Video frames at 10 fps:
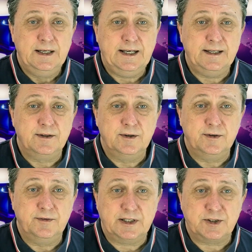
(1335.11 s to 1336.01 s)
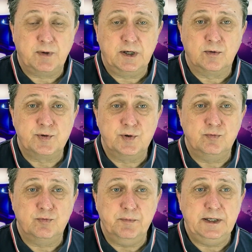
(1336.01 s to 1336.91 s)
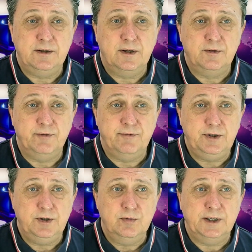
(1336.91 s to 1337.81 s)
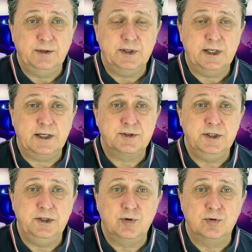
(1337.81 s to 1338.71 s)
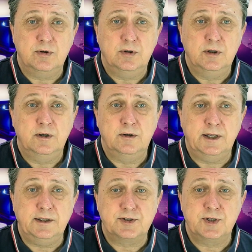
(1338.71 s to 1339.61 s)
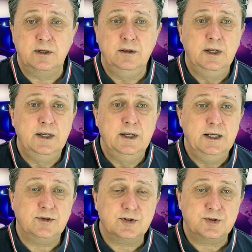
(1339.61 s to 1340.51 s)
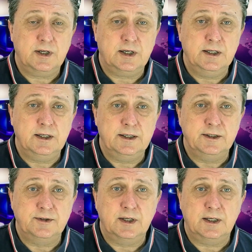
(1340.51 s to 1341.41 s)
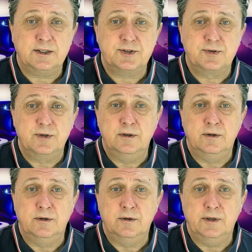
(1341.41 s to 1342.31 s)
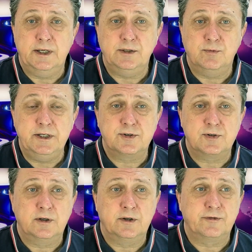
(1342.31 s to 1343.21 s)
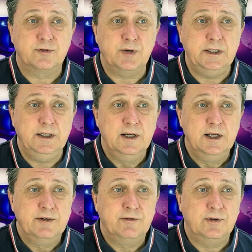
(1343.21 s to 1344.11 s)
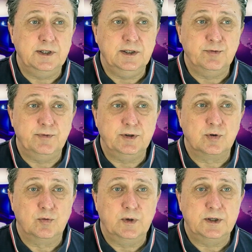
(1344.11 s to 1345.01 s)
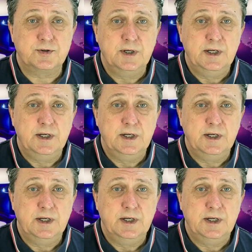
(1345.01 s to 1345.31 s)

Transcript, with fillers: And that's why also we made the video, and we actually took an Excel and just highlighted the last 8 weeks of trading for the individual ones.